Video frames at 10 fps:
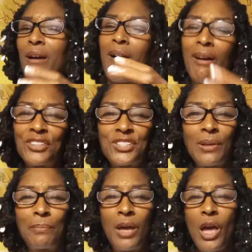
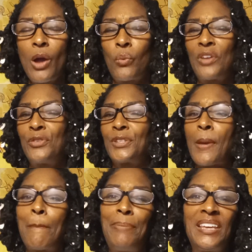awesome, whether it's
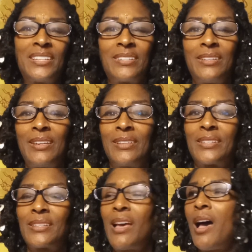a
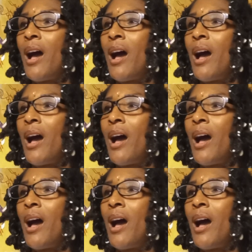business,